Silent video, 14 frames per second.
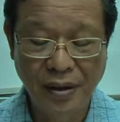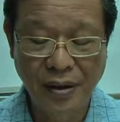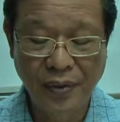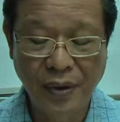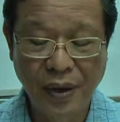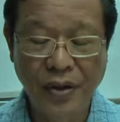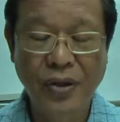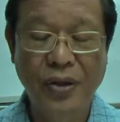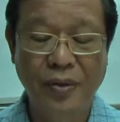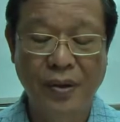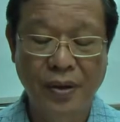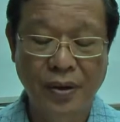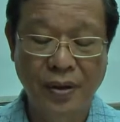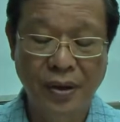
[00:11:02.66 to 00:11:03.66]

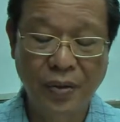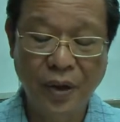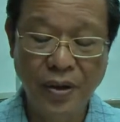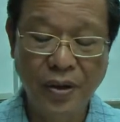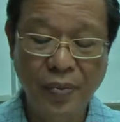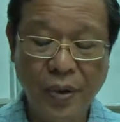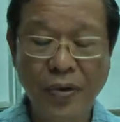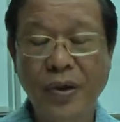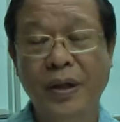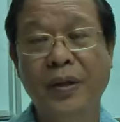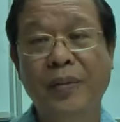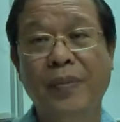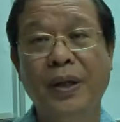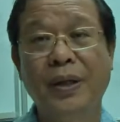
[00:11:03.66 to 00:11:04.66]
well
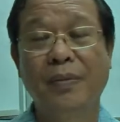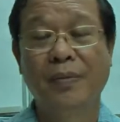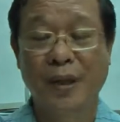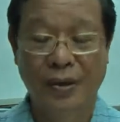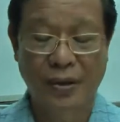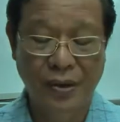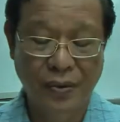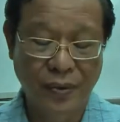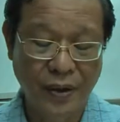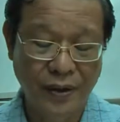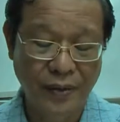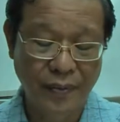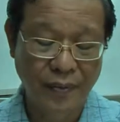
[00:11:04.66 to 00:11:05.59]
spoken by the Blessed One.